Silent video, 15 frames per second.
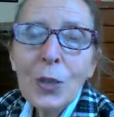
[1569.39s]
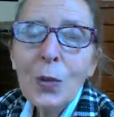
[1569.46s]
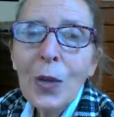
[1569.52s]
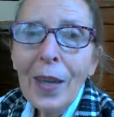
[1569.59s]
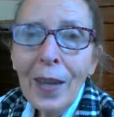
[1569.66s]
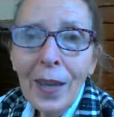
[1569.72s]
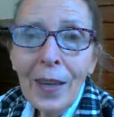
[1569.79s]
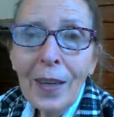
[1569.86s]
You
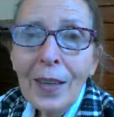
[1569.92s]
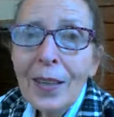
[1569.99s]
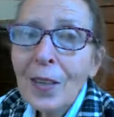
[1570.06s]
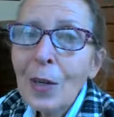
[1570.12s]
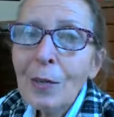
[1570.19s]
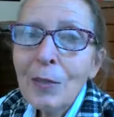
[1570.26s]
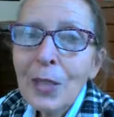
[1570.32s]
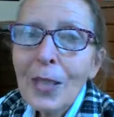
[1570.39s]
can
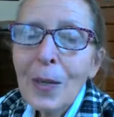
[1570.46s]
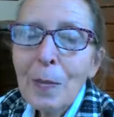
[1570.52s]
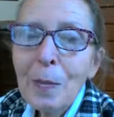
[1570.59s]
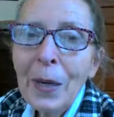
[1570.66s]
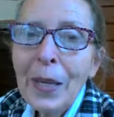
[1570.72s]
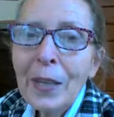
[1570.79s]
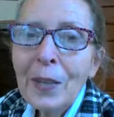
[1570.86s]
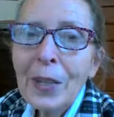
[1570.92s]
overcome
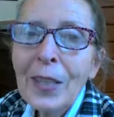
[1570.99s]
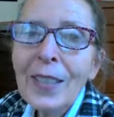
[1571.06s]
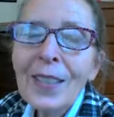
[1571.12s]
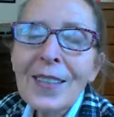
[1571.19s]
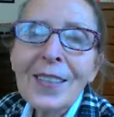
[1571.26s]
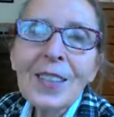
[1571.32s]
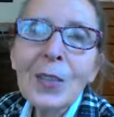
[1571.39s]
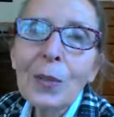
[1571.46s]

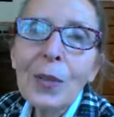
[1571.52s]
migraines.